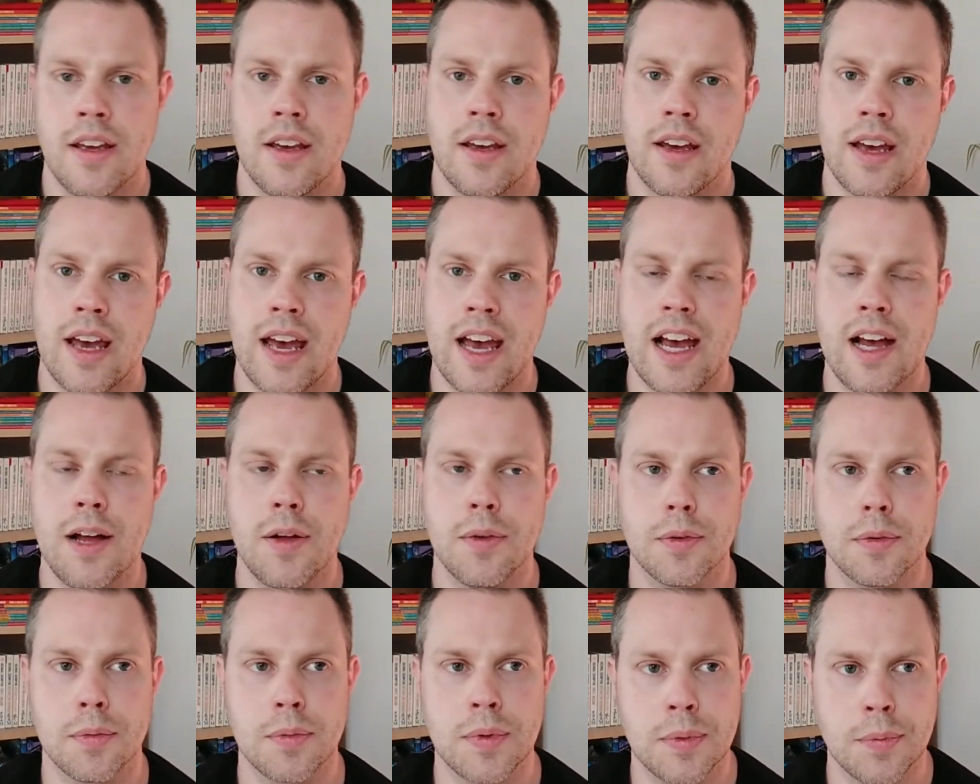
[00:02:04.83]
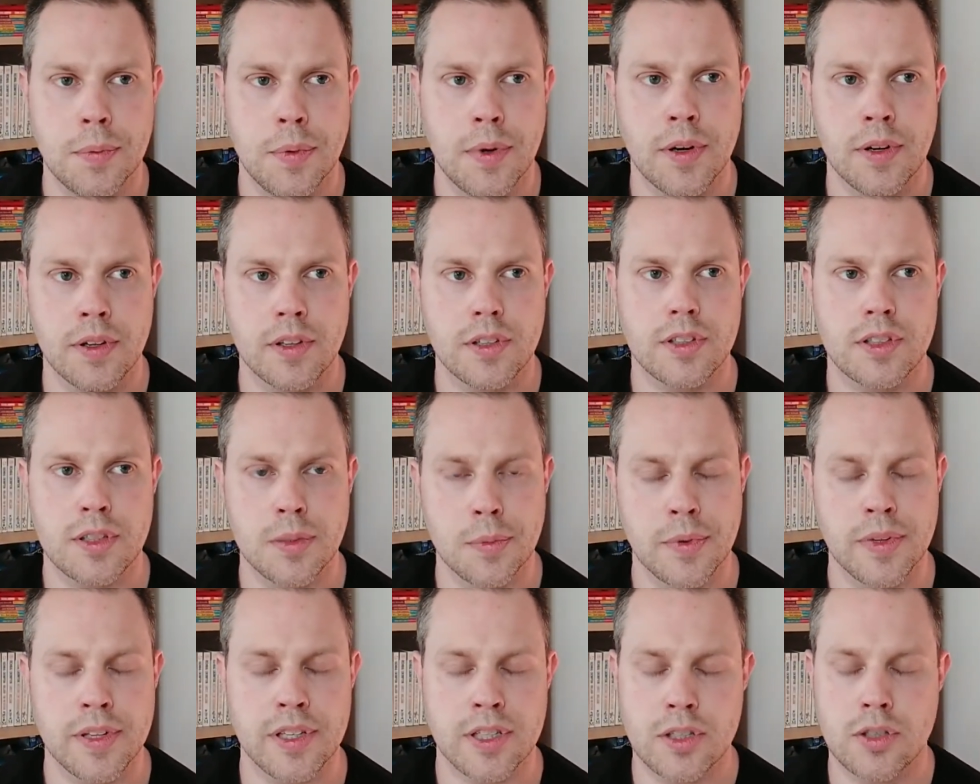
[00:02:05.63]
it helped me put
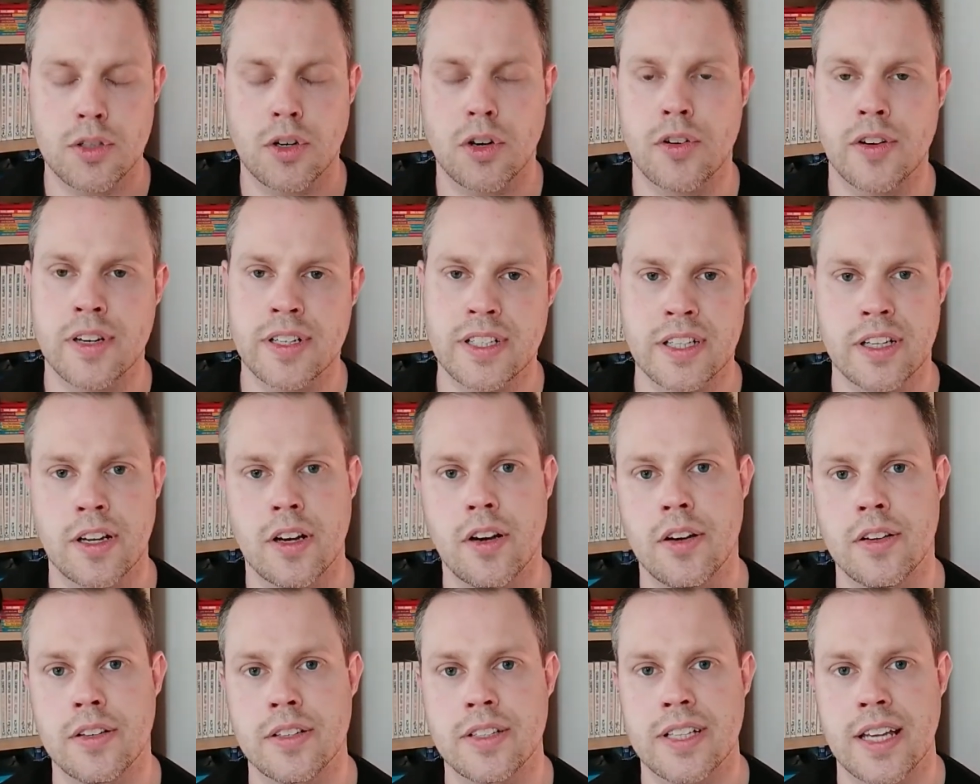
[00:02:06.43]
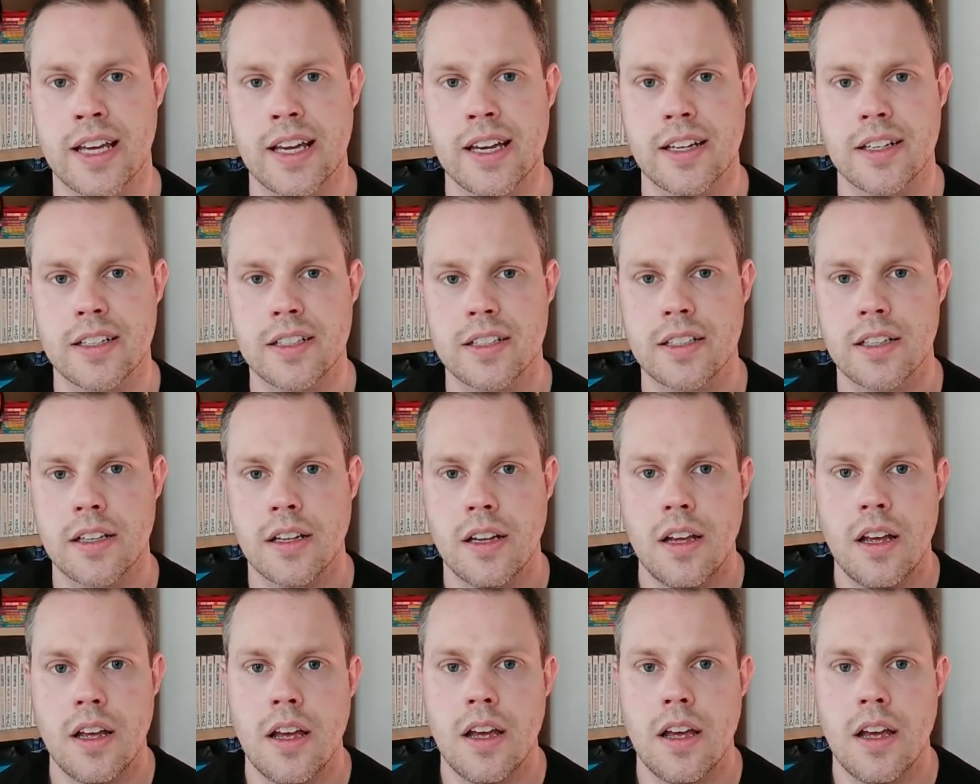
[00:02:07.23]
some of the stories in context.